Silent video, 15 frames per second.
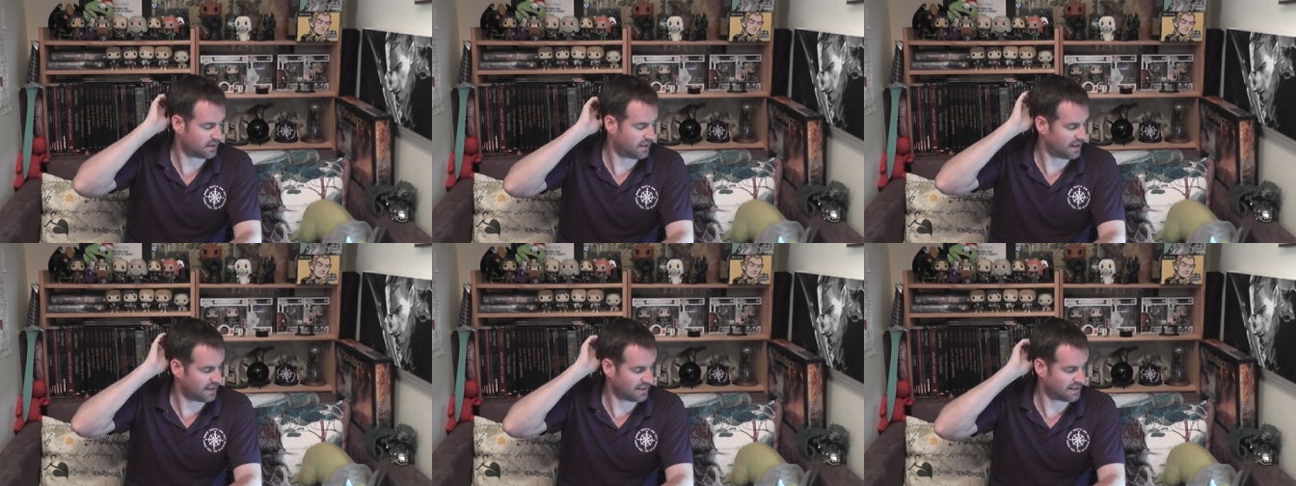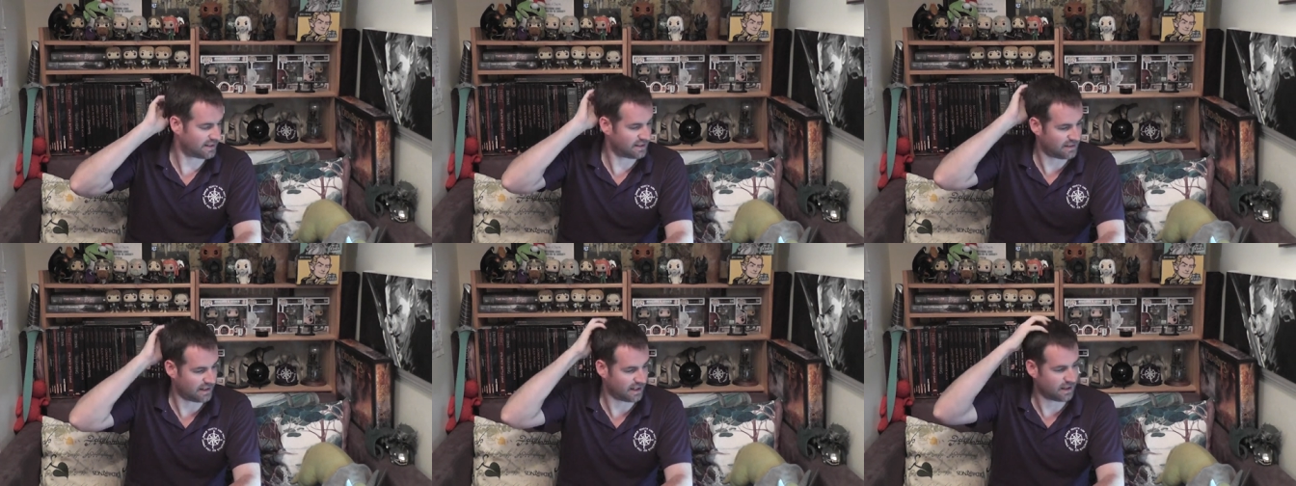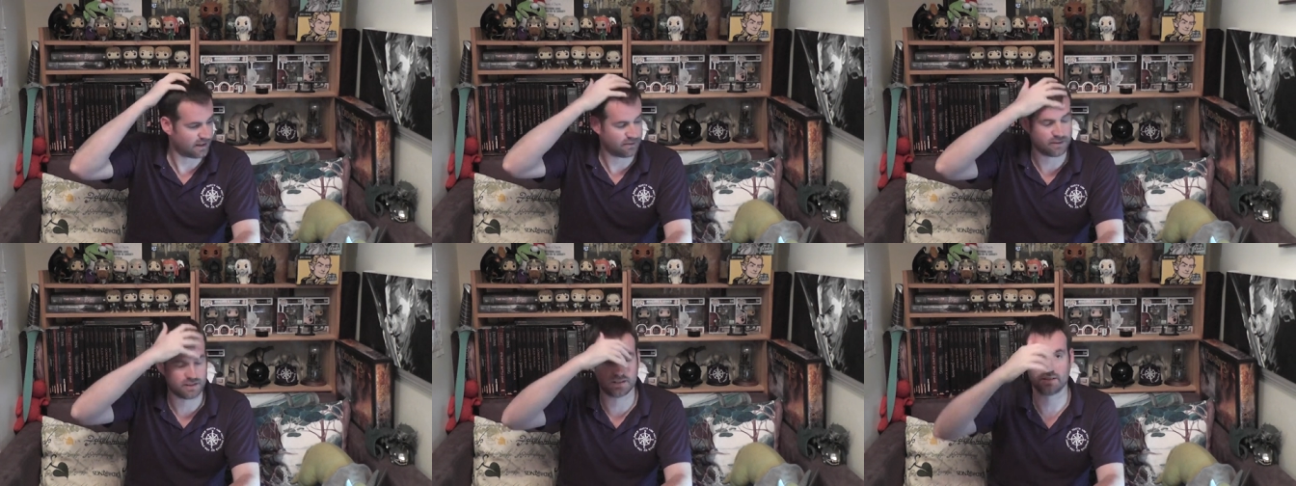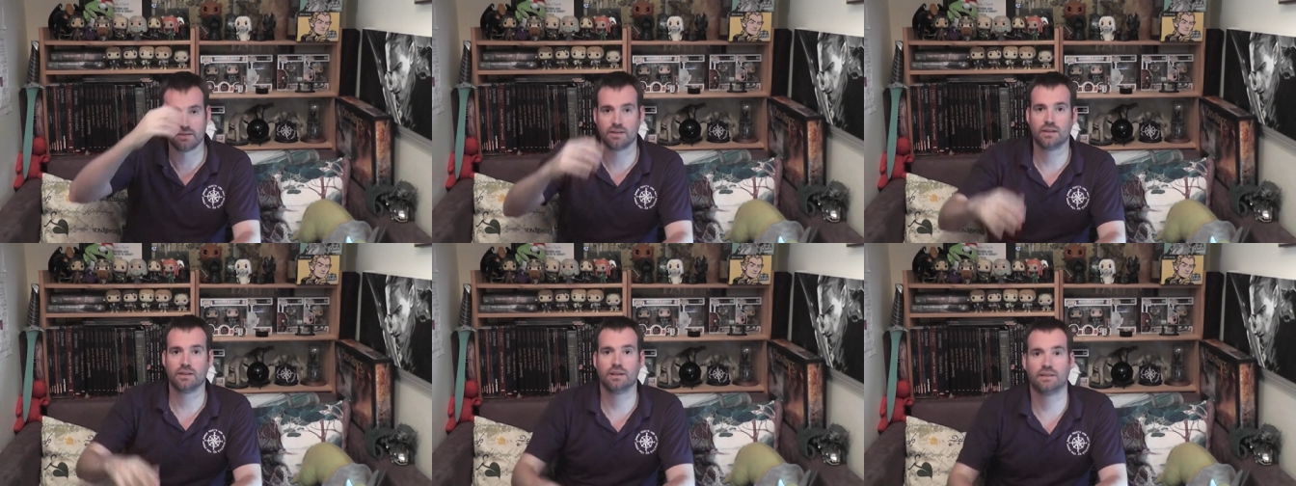things consecutively,
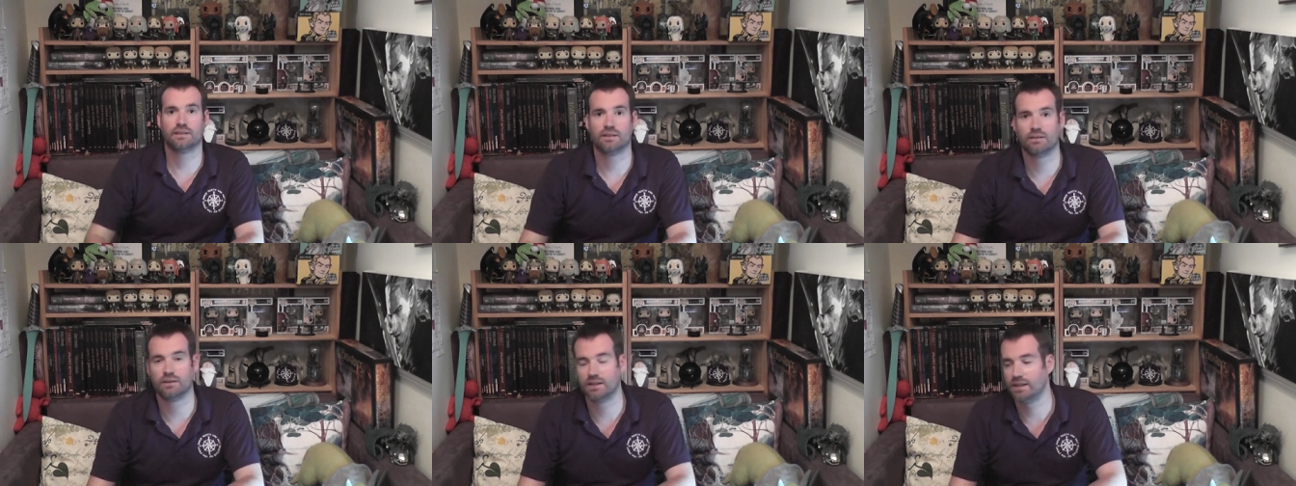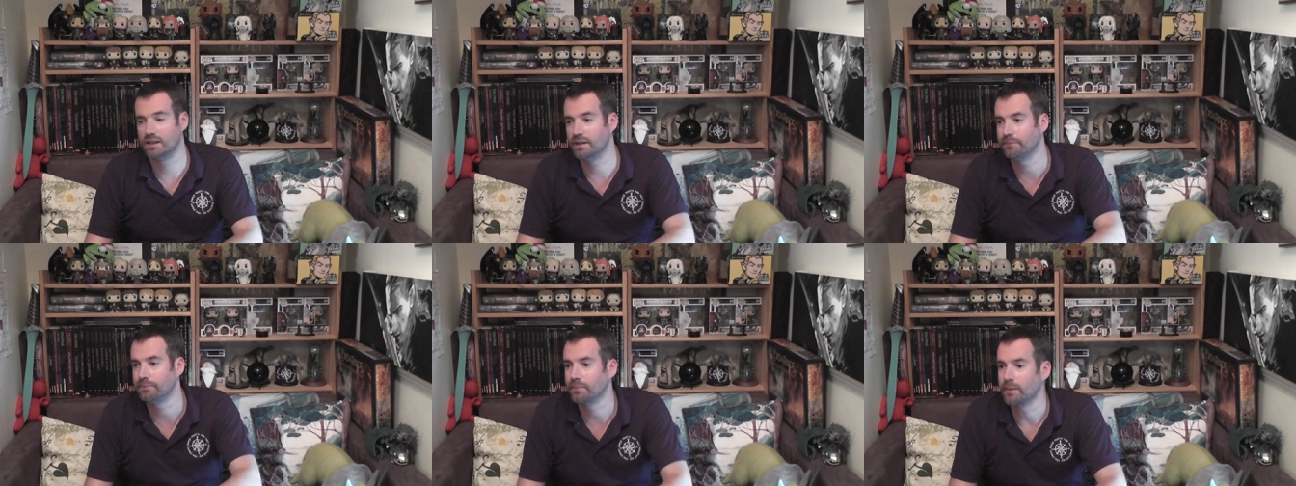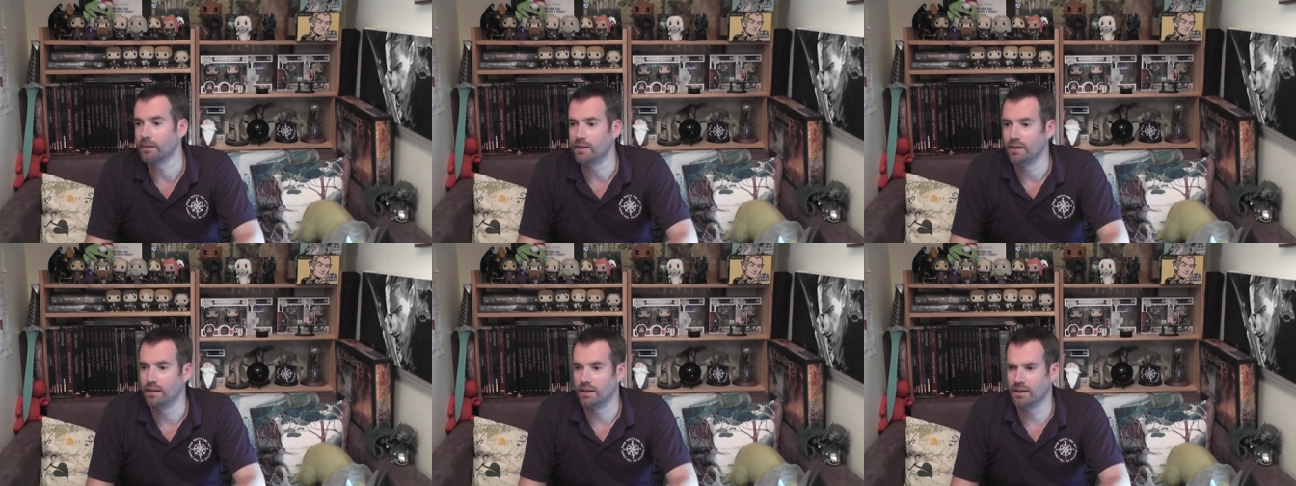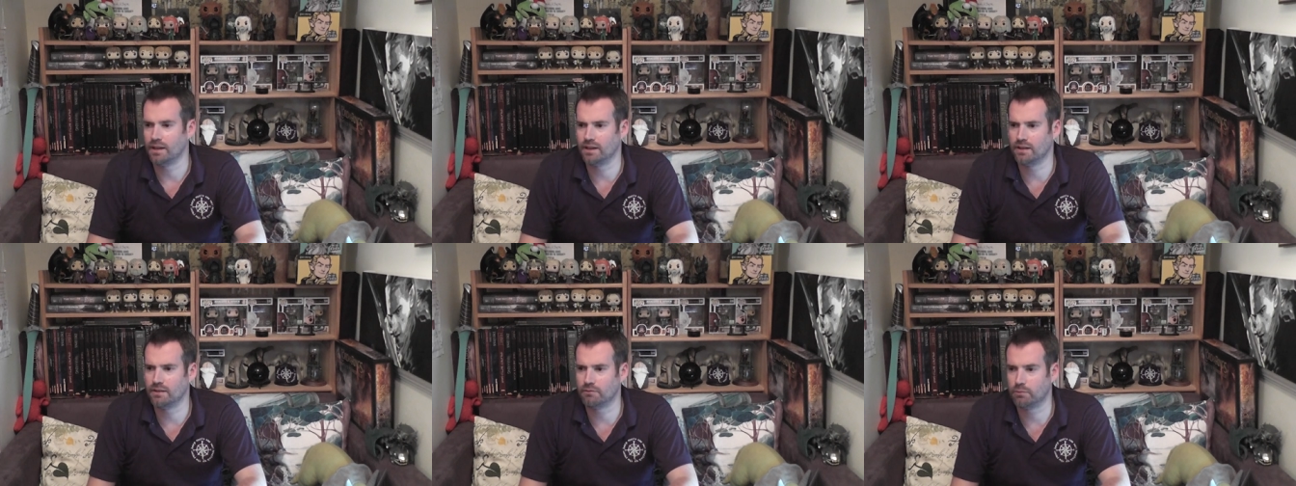so I don't necessarily um,
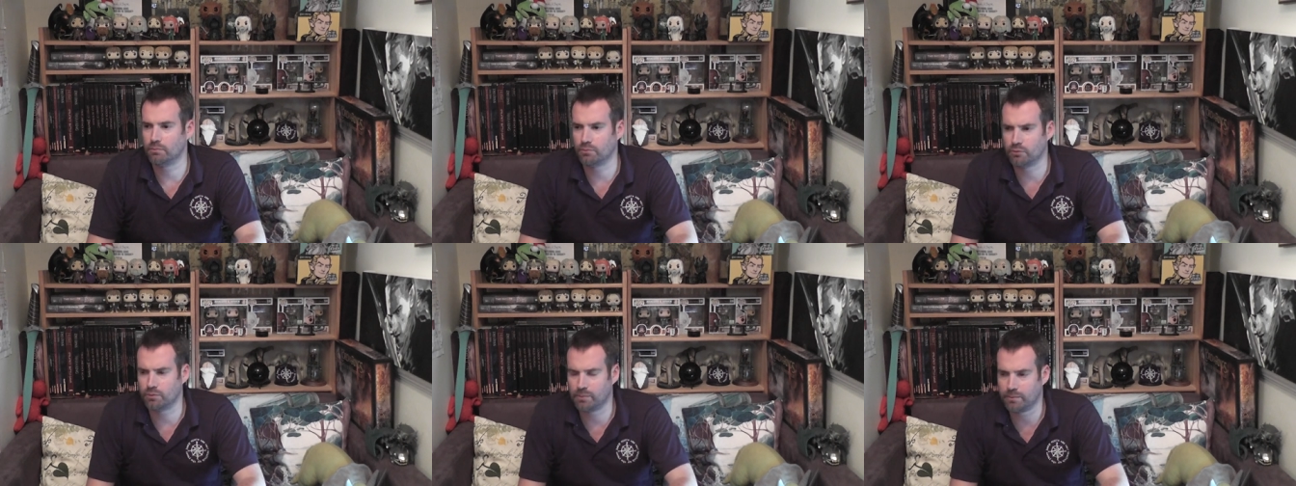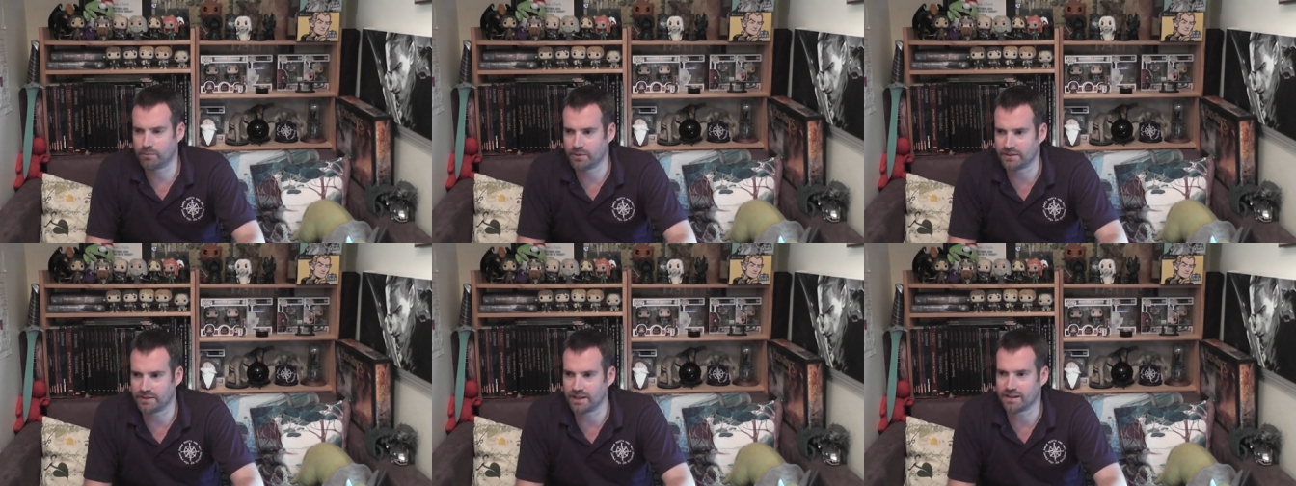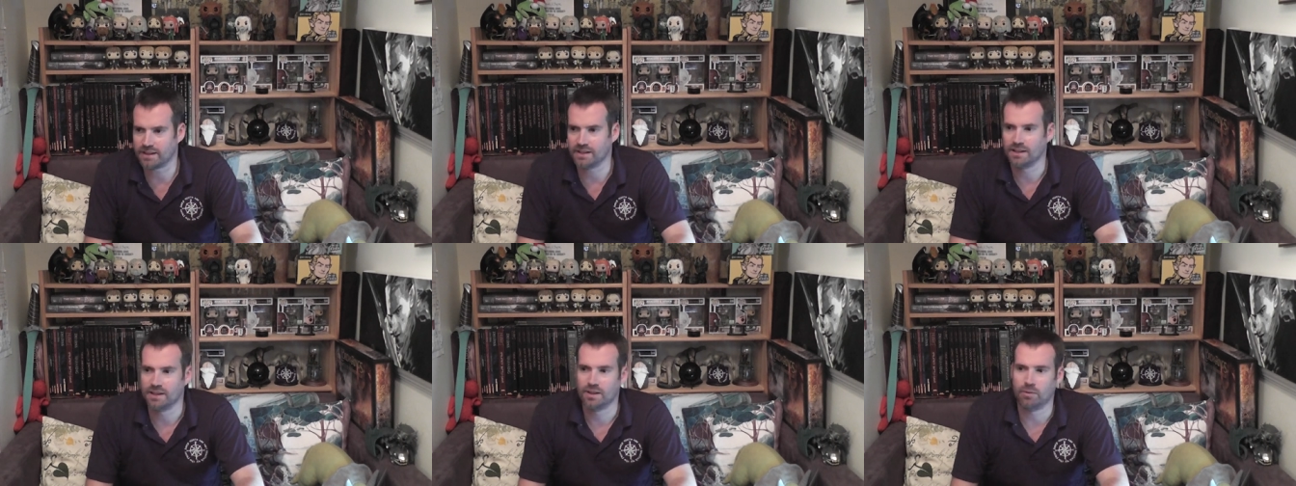uh, re remember exactly.